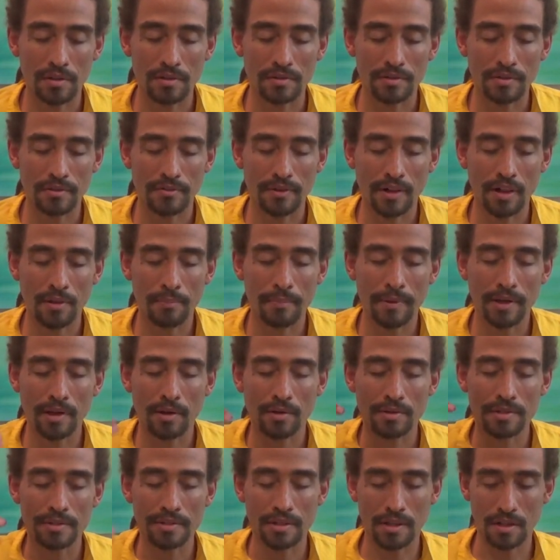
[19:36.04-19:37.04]
developing
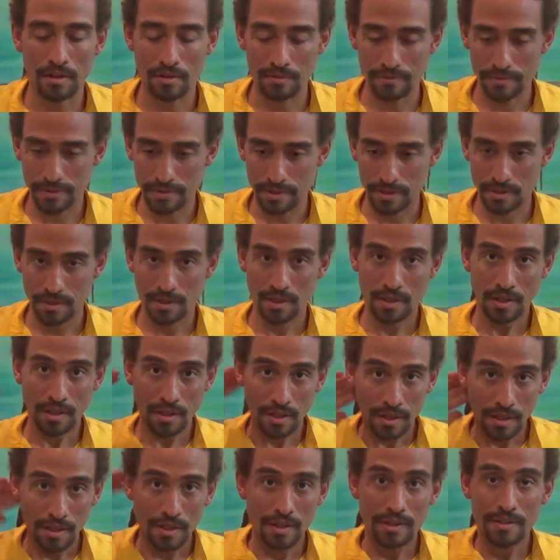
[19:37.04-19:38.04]
ourselves
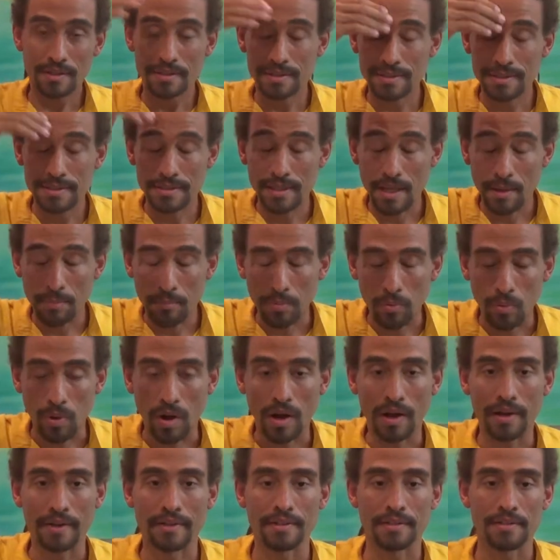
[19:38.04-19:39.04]

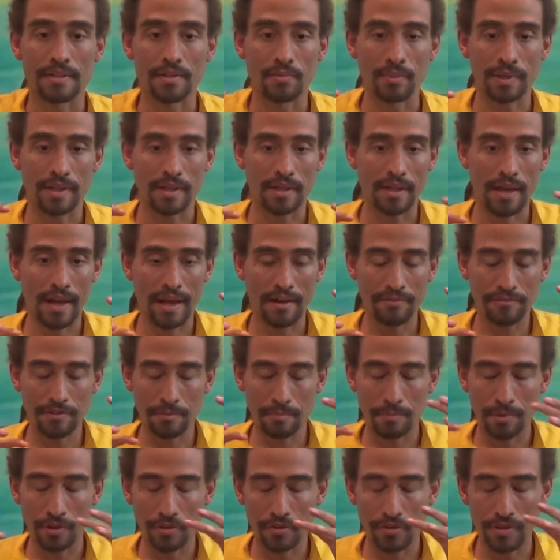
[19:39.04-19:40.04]
stepwise, that we have to
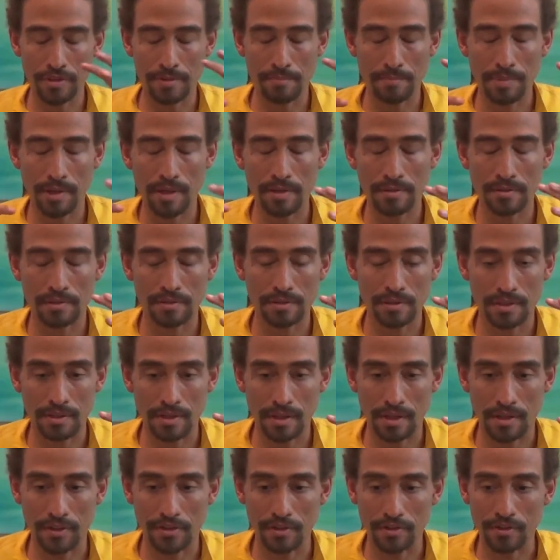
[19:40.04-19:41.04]
put this puzzle
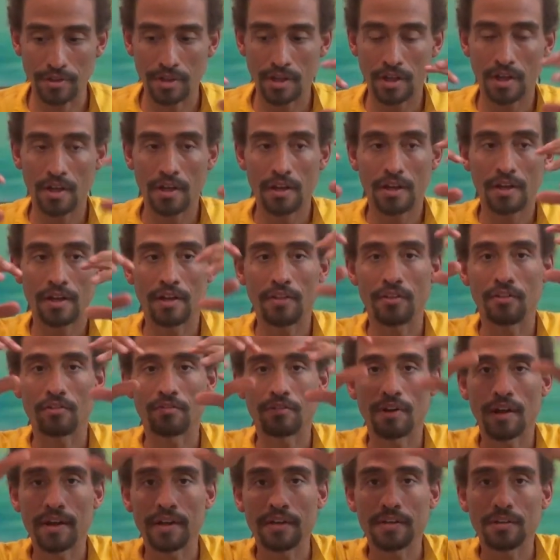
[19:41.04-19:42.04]
together in the
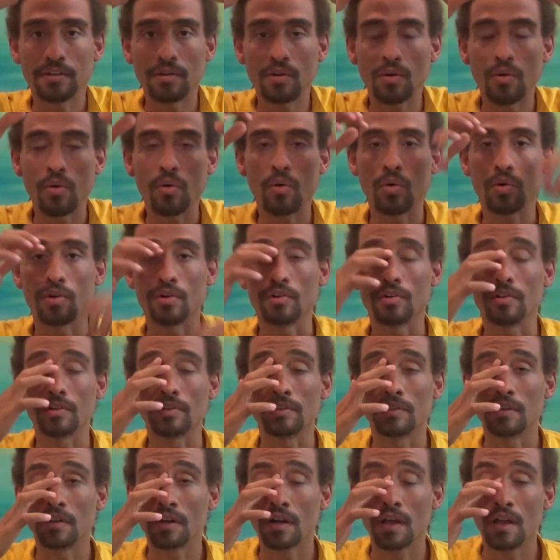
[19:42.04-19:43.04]
right order.
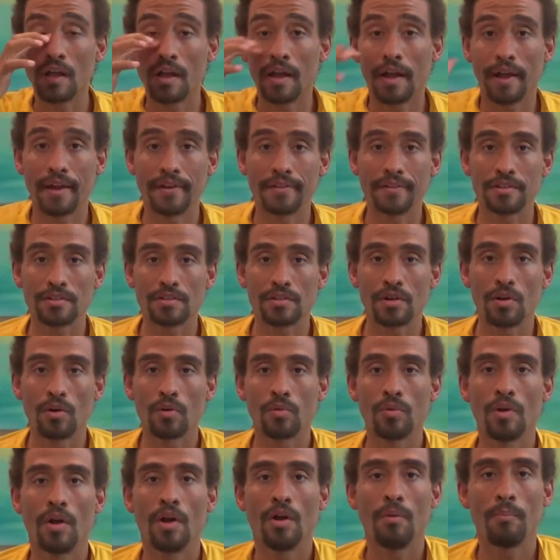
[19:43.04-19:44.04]
And
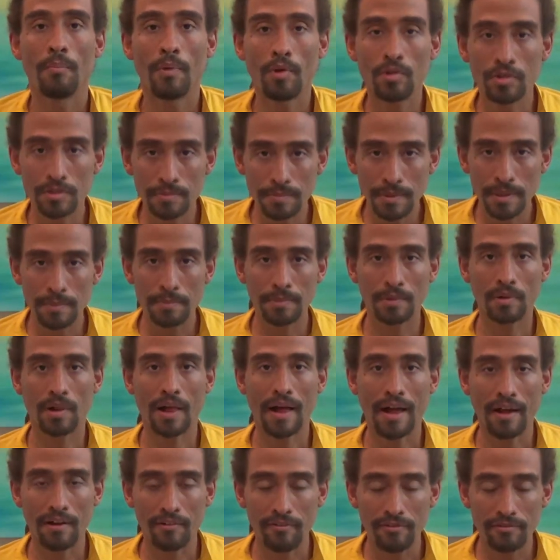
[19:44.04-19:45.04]
so most people
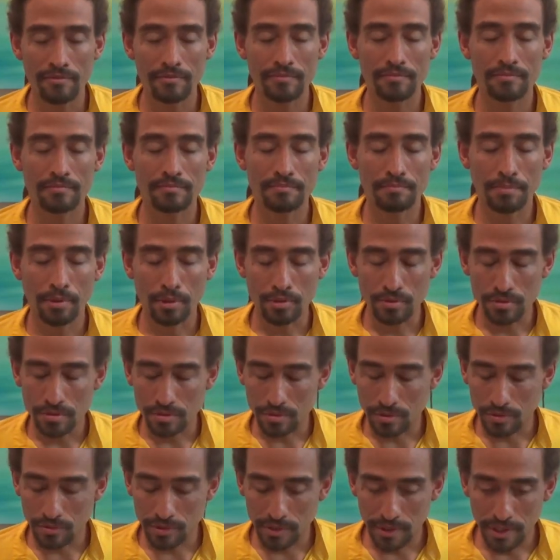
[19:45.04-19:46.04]
have
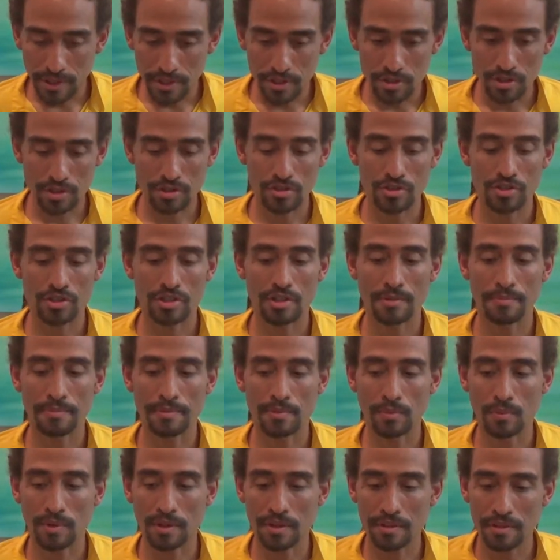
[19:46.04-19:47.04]
personal relationships
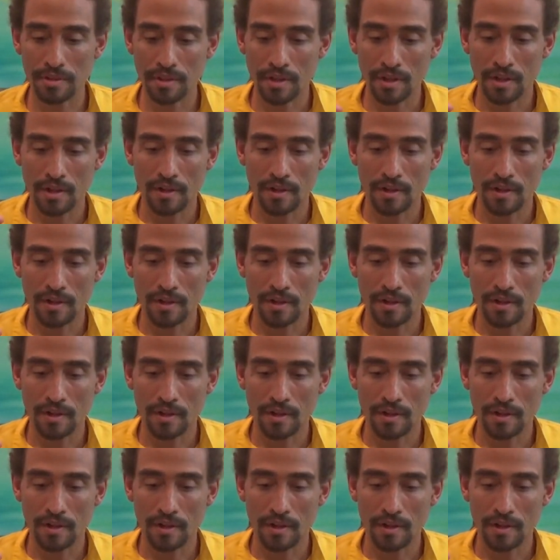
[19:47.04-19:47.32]
with